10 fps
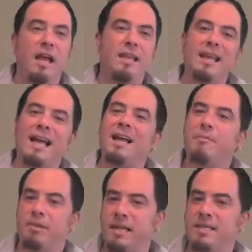I think that kind
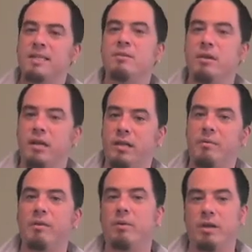of plays into a little
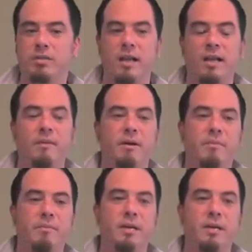bit of what you're talking about,